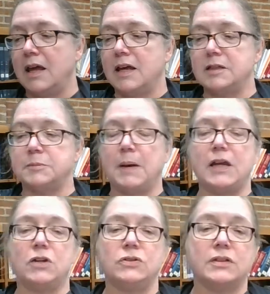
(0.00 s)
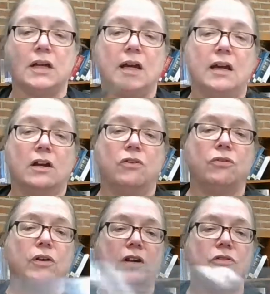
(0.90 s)
is by using an
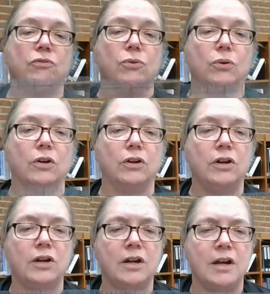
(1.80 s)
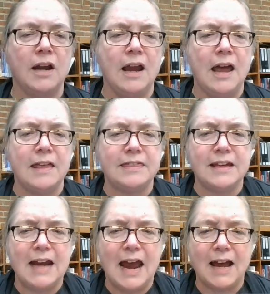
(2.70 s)
acrylic ruler
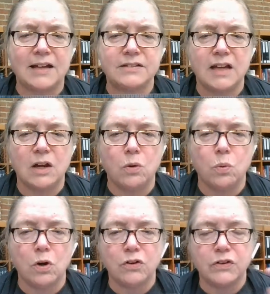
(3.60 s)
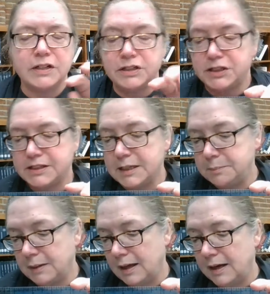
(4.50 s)
that has a 1/4 inch
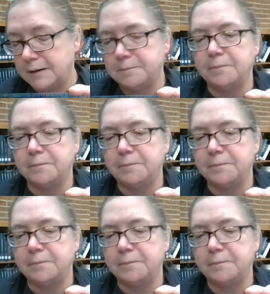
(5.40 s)
seam line.